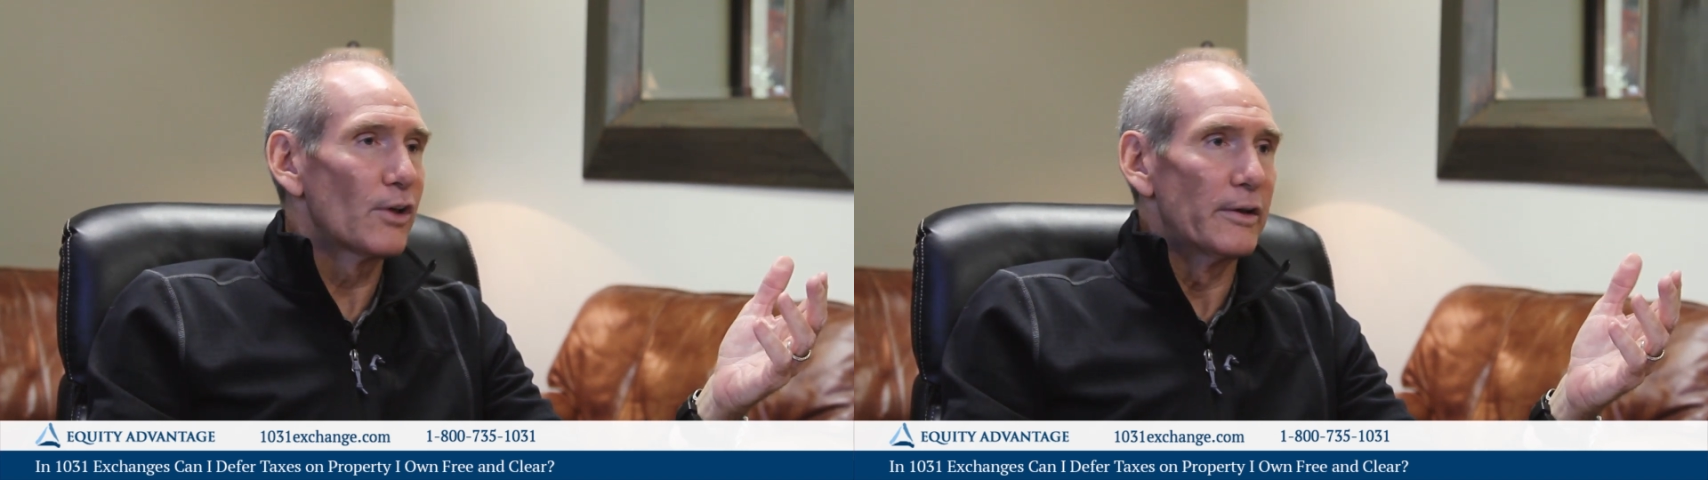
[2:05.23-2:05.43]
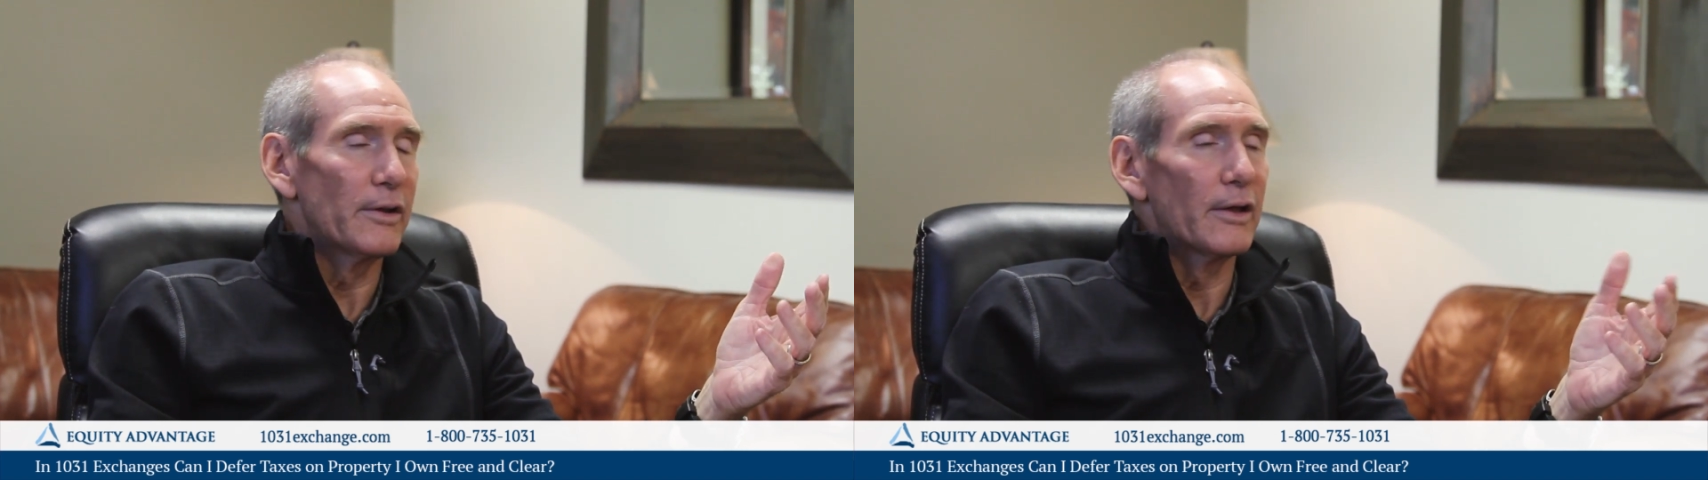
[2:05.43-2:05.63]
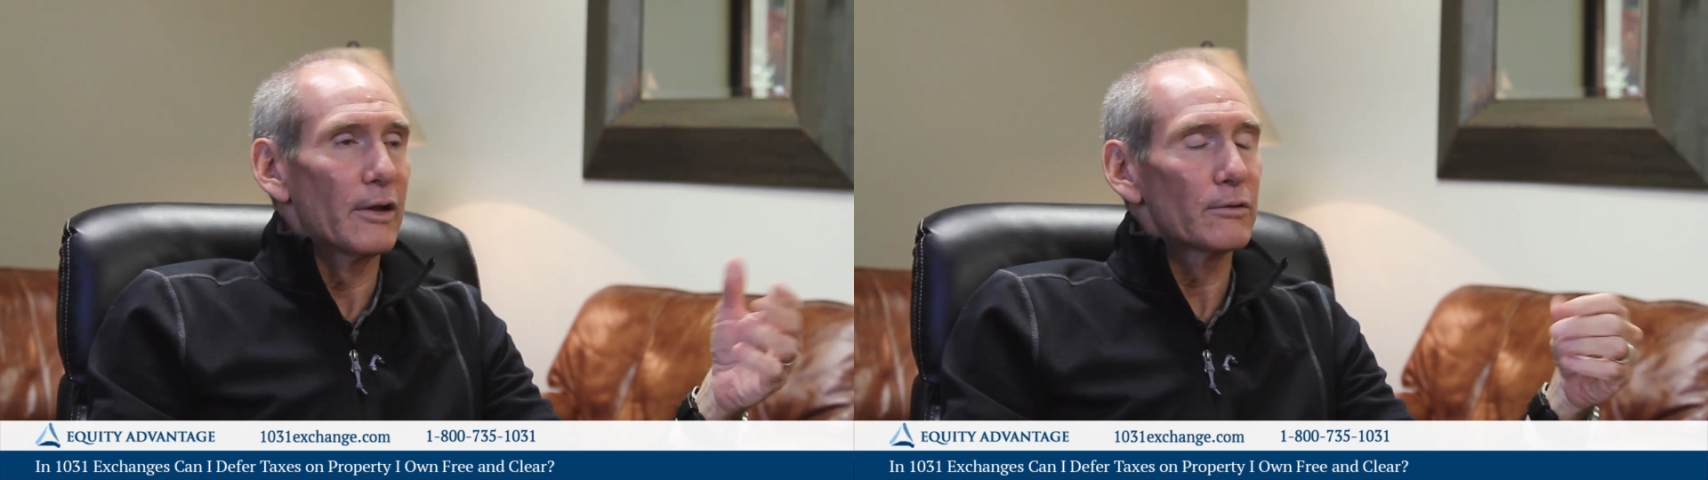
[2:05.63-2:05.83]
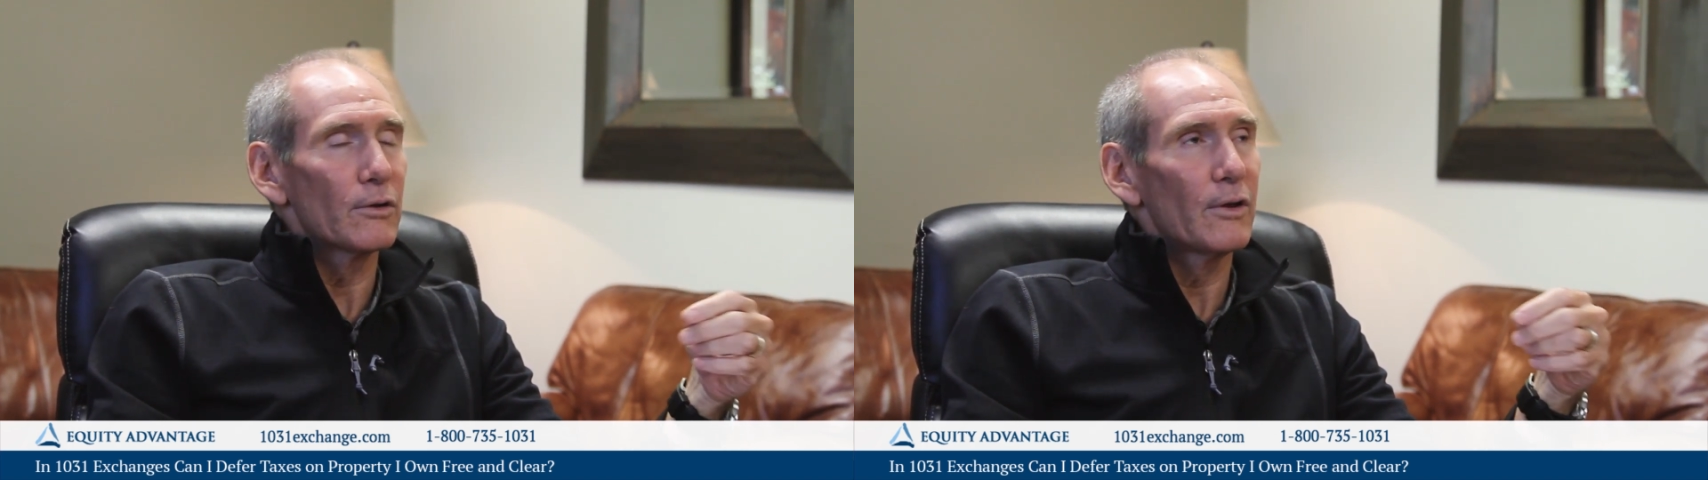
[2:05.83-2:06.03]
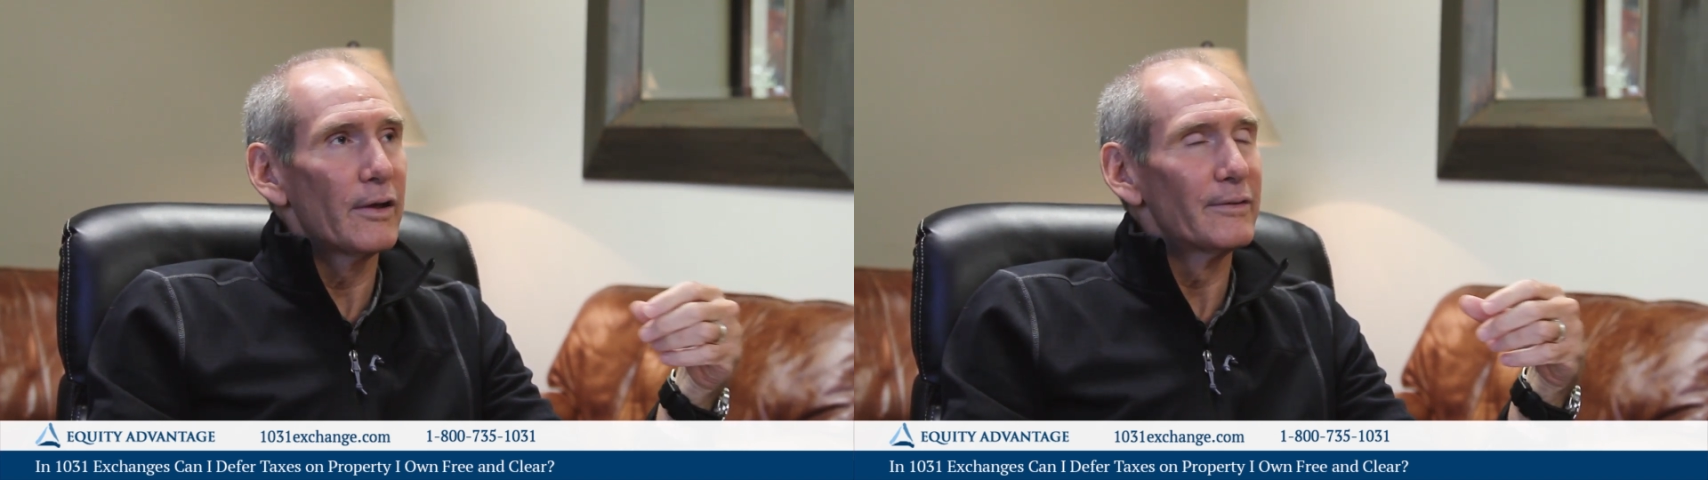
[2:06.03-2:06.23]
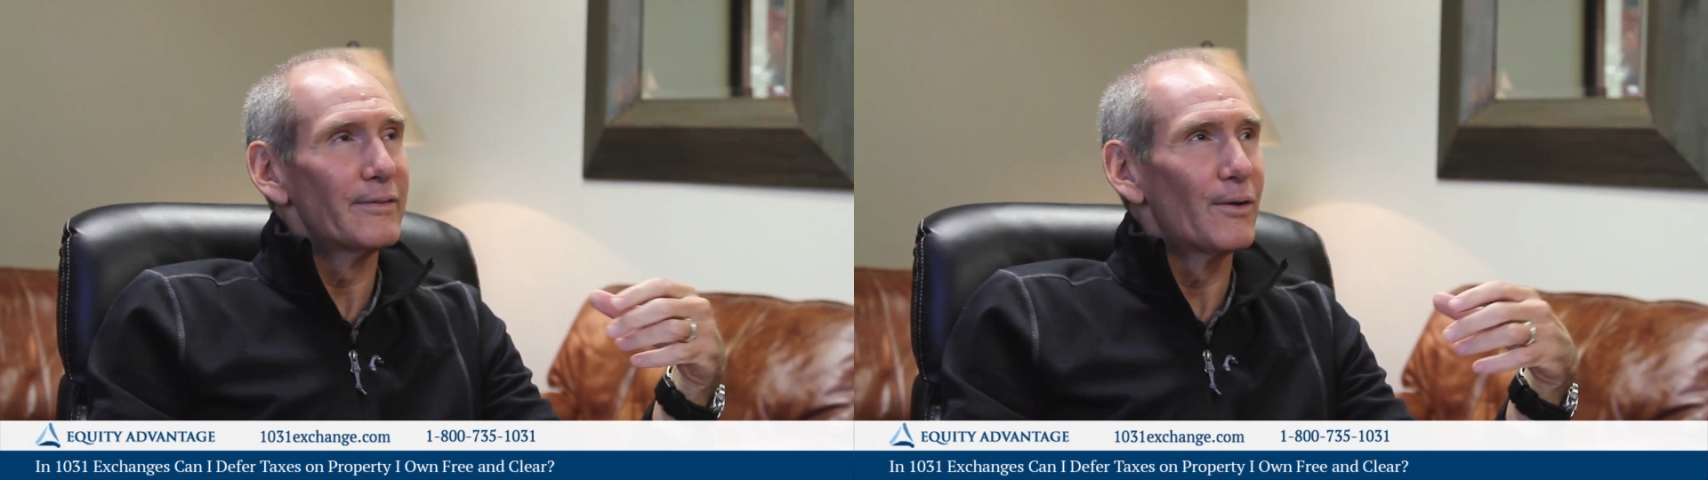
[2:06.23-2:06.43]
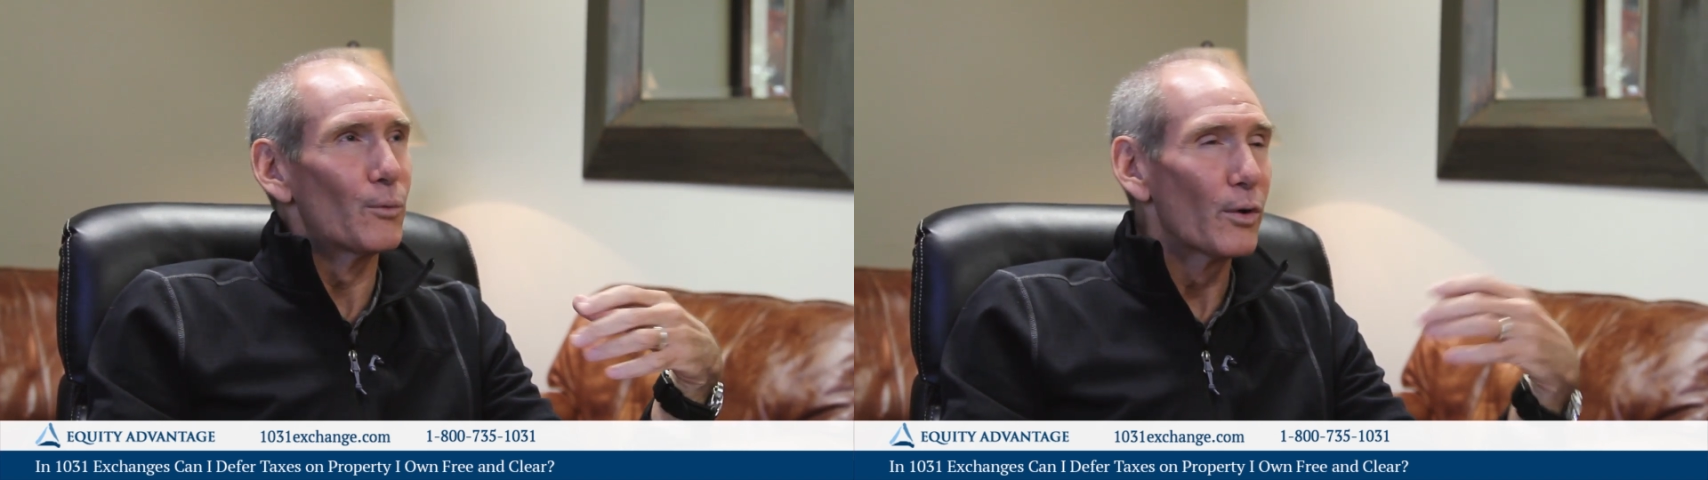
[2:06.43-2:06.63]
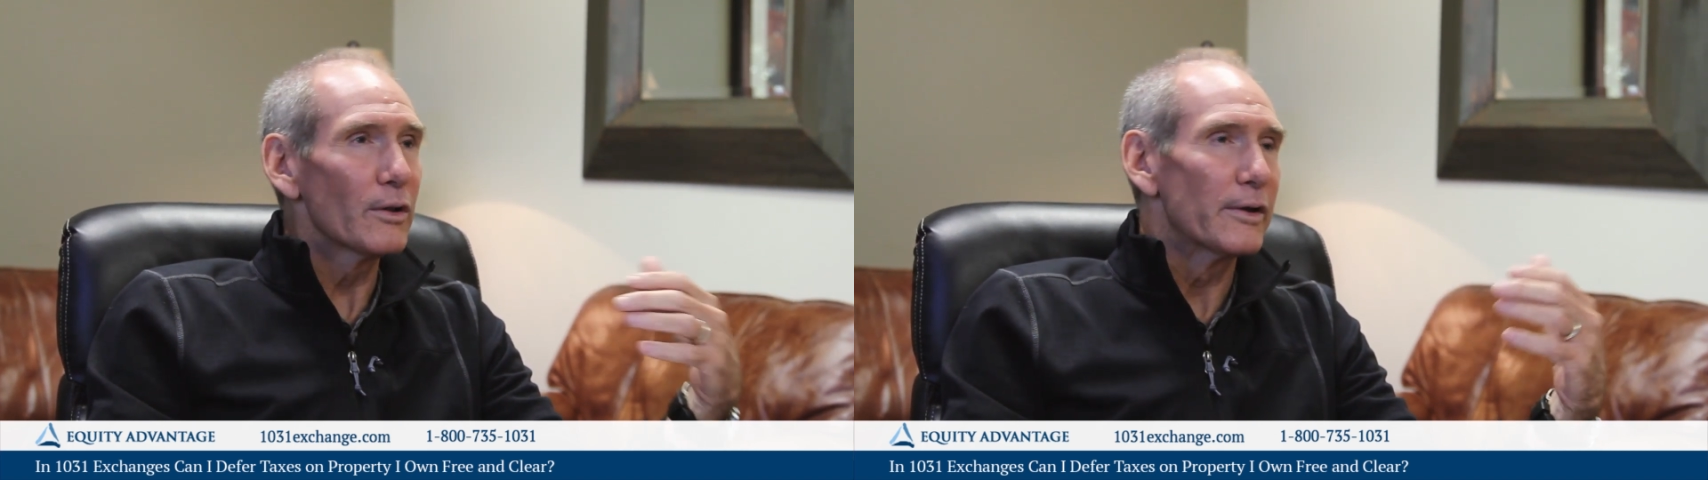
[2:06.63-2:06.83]
And
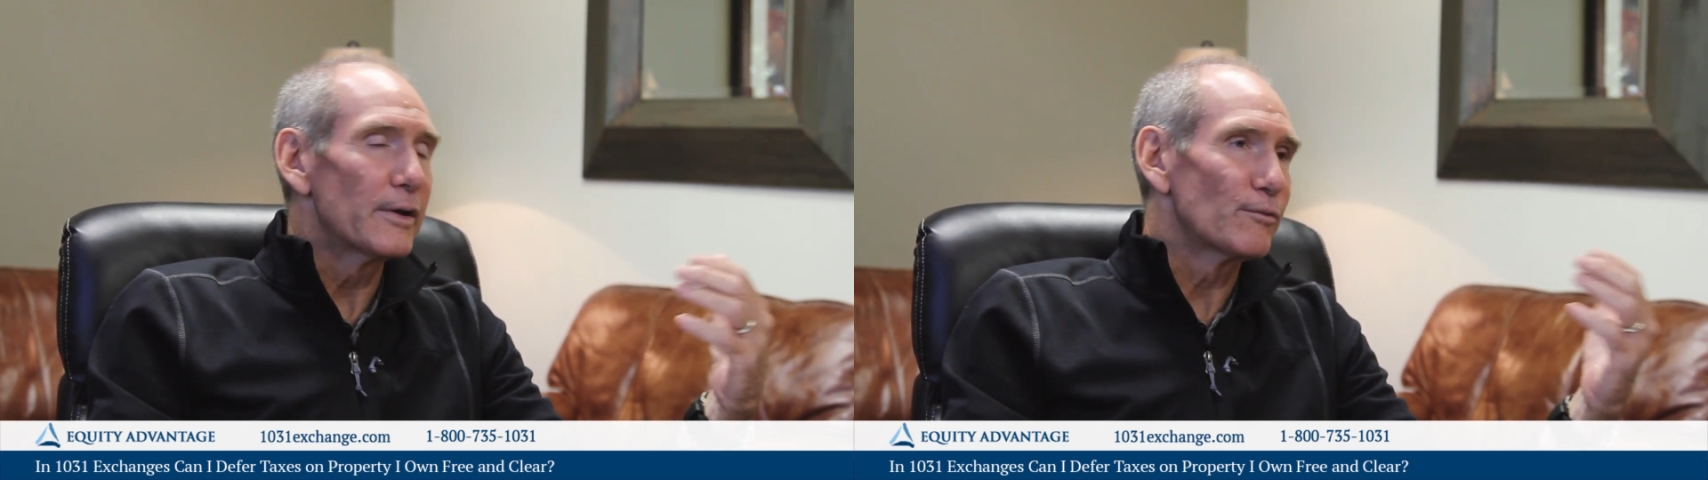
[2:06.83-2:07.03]
really,